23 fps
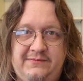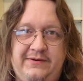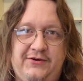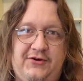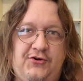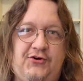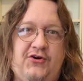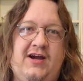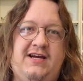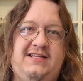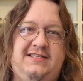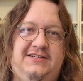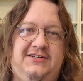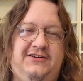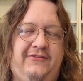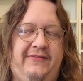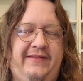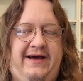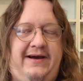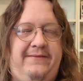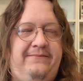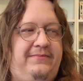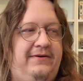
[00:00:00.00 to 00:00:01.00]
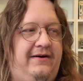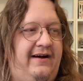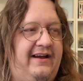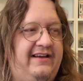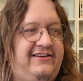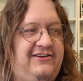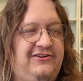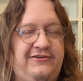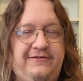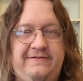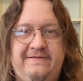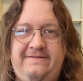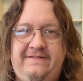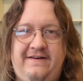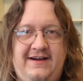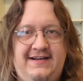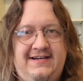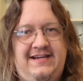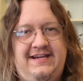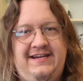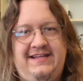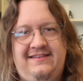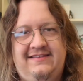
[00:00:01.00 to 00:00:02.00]
to be corrected on that, but I couldn't
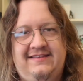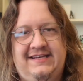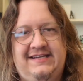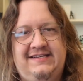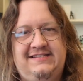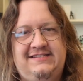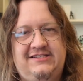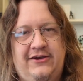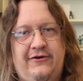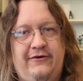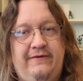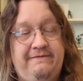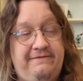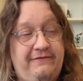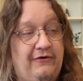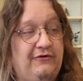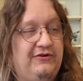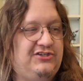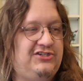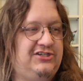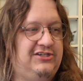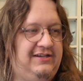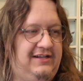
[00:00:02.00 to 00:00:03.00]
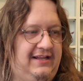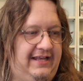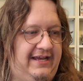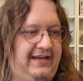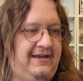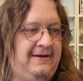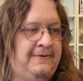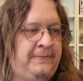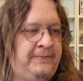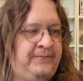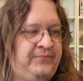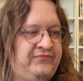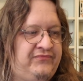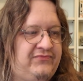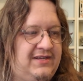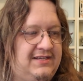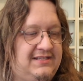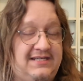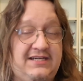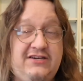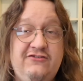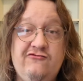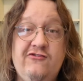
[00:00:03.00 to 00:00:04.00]
find anything. So unfortunately,
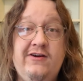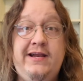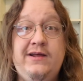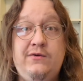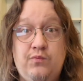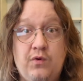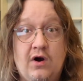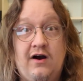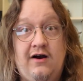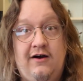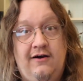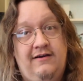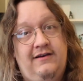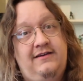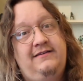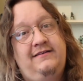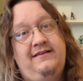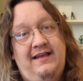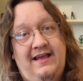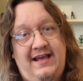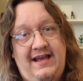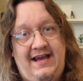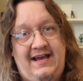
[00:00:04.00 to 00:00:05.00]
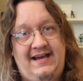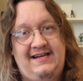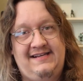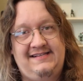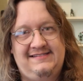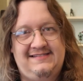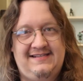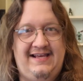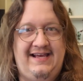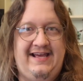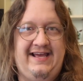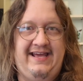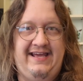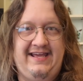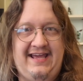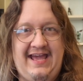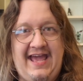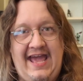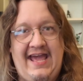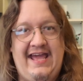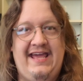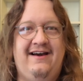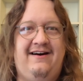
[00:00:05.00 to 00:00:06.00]
it didn't really work as a
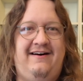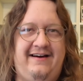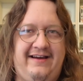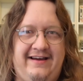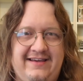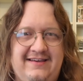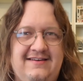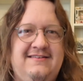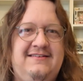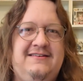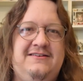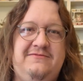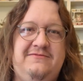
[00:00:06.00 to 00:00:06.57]
AI